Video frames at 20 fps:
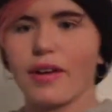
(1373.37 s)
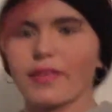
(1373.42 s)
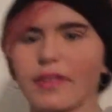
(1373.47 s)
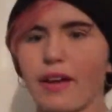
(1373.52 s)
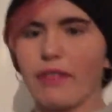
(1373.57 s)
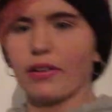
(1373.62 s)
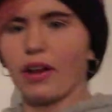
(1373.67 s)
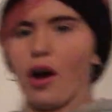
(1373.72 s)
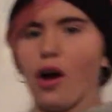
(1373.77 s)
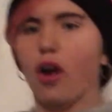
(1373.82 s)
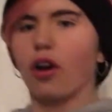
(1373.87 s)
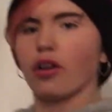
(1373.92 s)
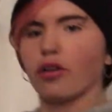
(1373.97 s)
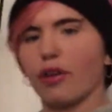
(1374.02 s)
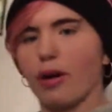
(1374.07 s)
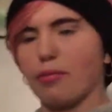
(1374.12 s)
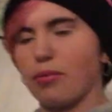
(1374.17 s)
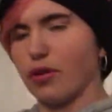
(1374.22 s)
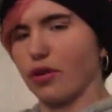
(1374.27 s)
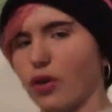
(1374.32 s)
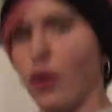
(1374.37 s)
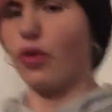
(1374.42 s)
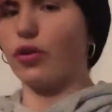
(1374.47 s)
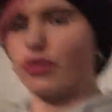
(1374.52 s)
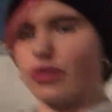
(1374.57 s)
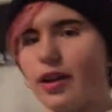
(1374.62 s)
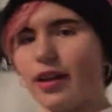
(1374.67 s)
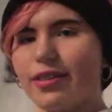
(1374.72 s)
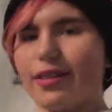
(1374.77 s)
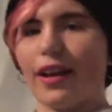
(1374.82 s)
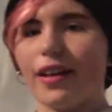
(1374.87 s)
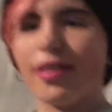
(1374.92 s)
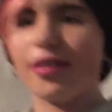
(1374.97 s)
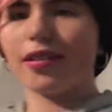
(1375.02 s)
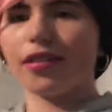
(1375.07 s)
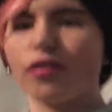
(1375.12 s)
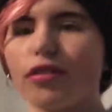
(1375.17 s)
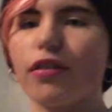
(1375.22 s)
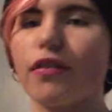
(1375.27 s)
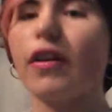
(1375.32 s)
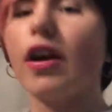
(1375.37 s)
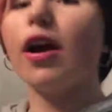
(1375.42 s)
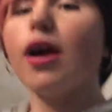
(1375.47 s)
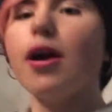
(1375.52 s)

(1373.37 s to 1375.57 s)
ride they have like holograms of ghosts like dancing and stuff.